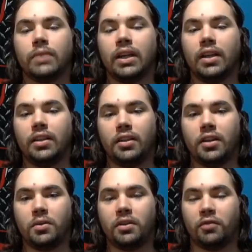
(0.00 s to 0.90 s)

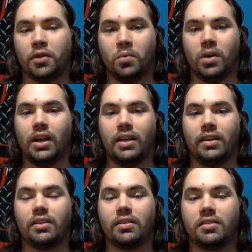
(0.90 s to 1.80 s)
Hello
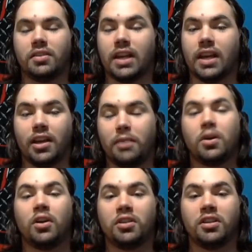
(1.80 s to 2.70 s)
everyone. Today I'm
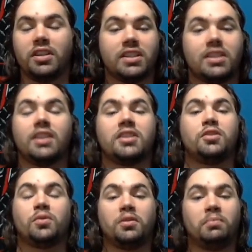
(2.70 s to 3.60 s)
going to discuss
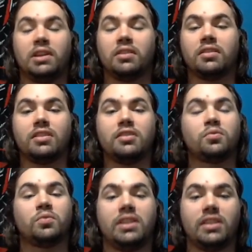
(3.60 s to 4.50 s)
Jordan Peterson's
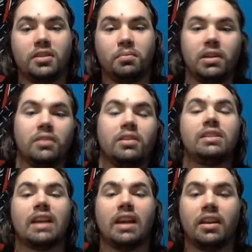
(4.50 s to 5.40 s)
recent
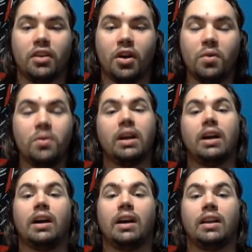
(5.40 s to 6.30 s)
appearance at
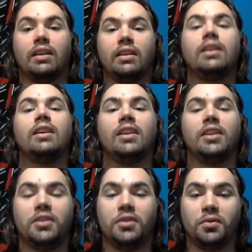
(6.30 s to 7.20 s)
OCON.
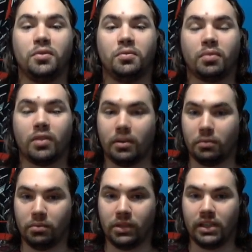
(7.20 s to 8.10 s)
You
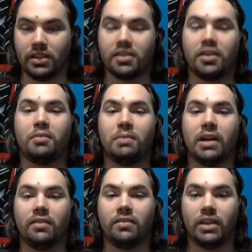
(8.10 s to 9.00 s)
probably saw
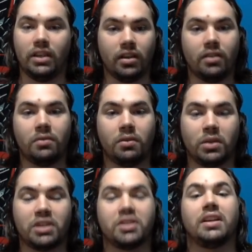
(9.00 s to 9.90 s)
my video in
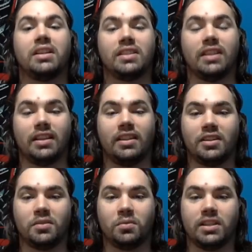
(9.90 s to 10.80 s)
which I said
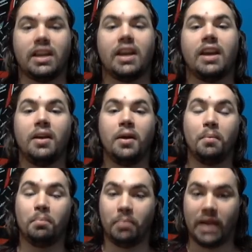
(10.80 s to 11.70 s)
this was a
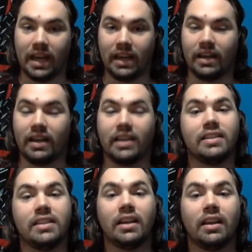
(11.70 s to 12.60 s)
bad
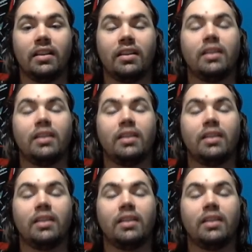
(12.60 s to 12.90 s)
idea,